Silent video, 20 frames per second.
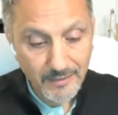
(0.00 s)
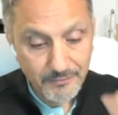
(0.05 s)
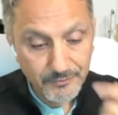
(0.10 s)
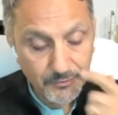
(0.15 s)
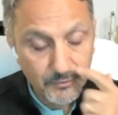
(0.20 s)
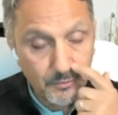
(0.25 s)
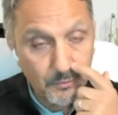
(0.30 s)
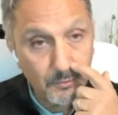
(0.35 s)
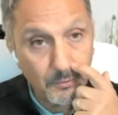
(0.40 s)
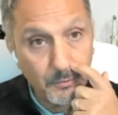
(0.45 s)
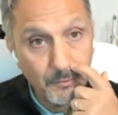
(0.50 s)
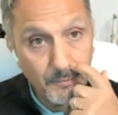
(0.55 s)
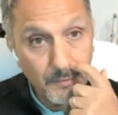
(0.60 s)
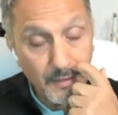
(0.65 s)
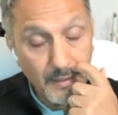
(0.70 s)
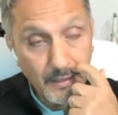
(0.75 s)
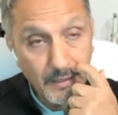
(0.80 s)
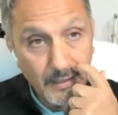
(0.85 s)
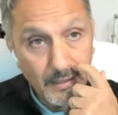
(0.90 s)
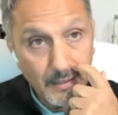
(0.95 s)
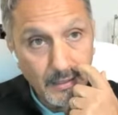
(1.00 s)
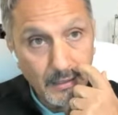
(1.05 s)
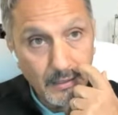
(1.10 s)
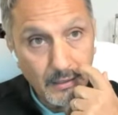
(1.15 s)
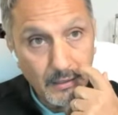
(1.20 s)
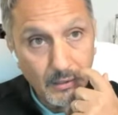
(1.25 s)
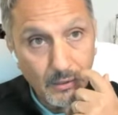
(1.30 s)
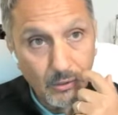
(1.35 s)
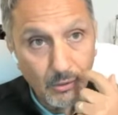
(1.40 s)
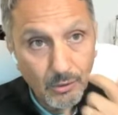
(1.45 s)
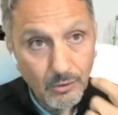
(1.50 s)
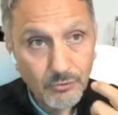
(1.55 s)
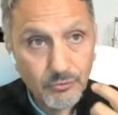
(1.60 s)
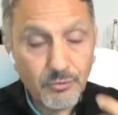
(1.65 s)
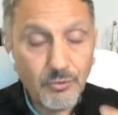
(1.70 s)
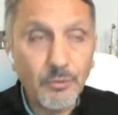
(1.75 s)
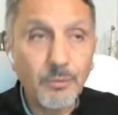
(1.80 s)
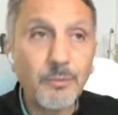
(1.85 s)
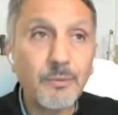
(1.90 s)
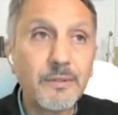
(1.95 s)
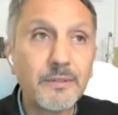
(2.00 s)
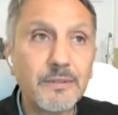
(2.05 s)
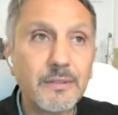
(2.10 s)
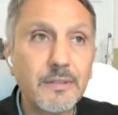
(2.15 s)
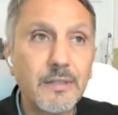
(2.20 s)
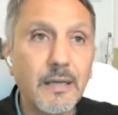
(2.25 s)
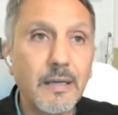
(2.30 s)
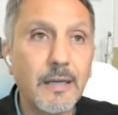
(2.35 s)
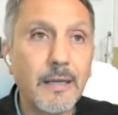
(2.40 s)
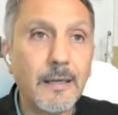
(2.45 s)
we have to also